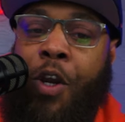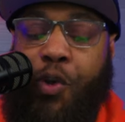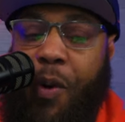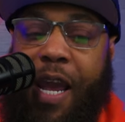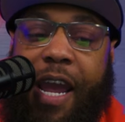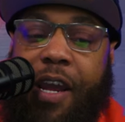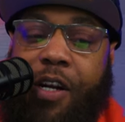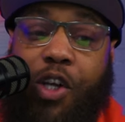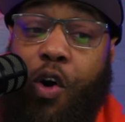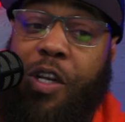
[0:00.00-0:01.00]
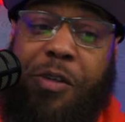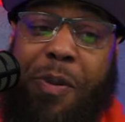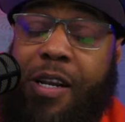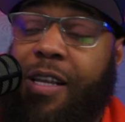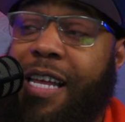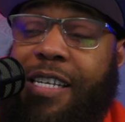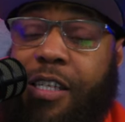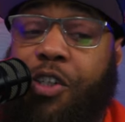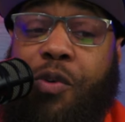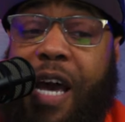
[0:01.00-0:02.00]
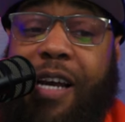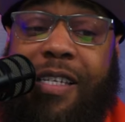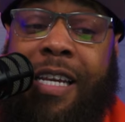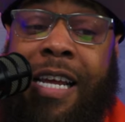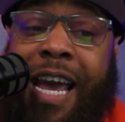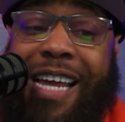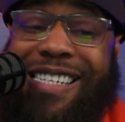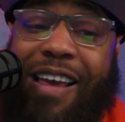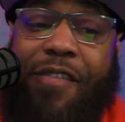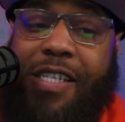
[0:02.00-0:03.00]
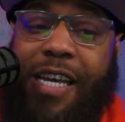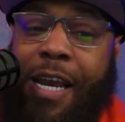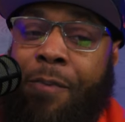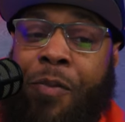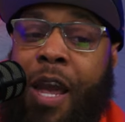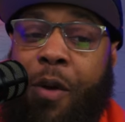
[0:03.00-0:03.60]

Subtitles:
28 years old. He's been in the league since 2017.